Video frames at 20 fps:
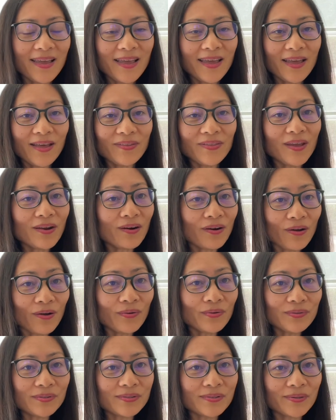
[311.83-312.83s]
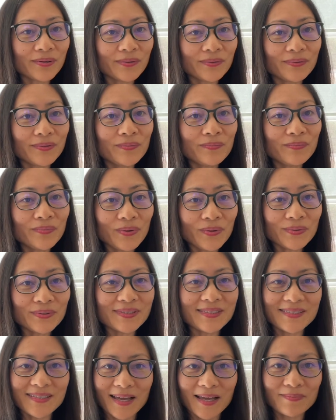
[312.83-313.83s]
They are also the most
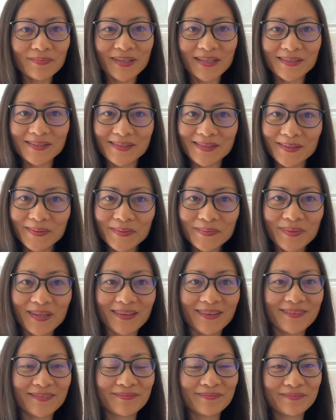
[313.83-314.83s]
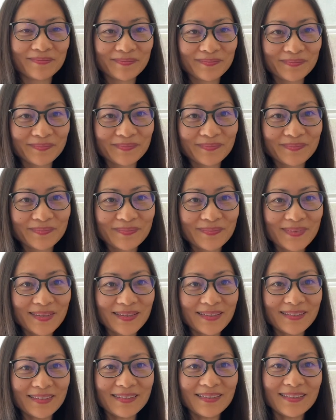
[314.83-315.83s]
time-consuming
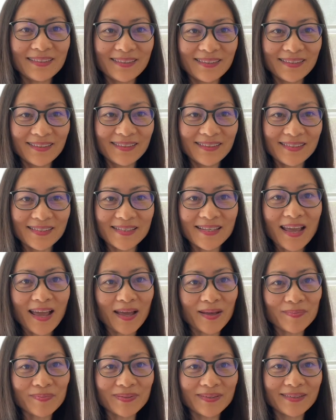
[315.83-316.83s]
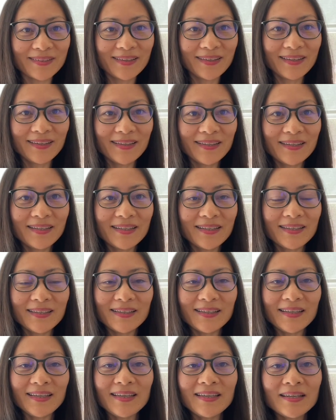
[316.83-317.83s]
step
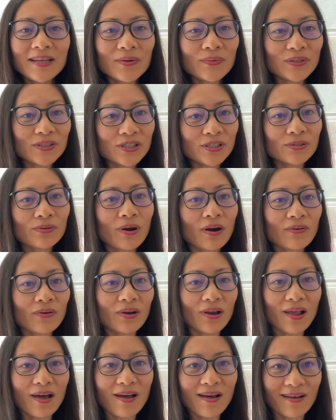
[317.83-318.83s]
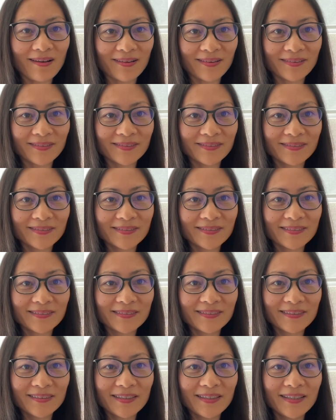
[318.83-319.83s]
in our 2-hour-long
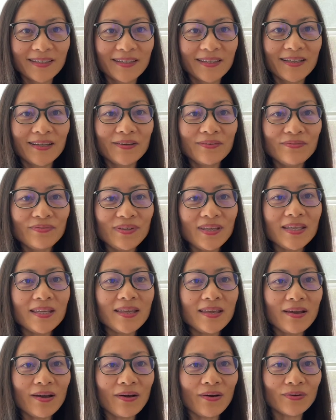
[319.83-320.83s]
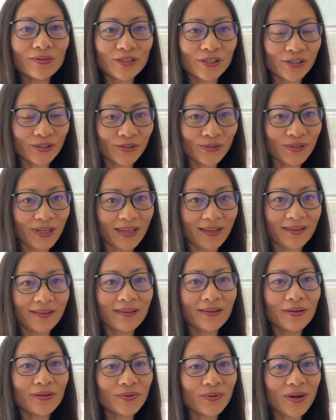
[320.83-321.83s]
video shooting,
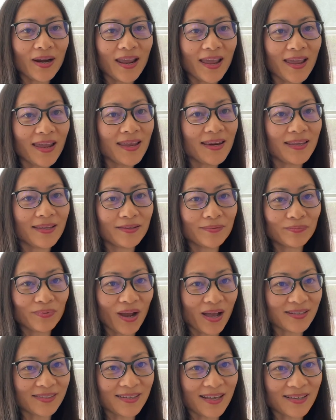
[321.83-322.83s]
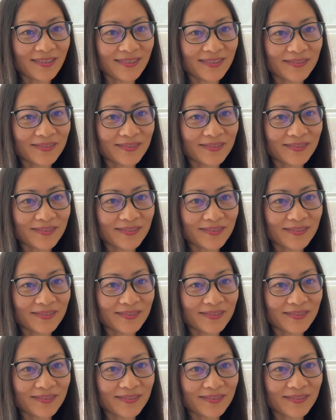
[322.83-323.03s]
creating process.